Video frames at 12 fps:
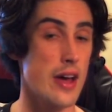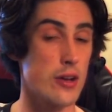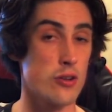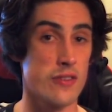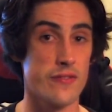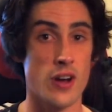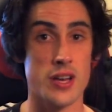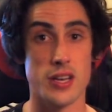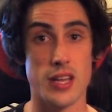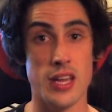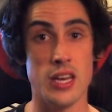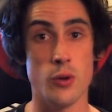I couldn't find
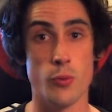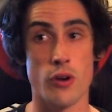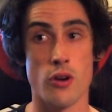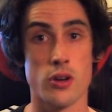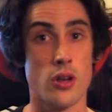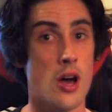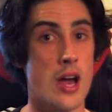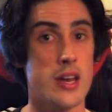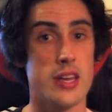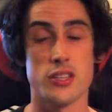it anywhere online,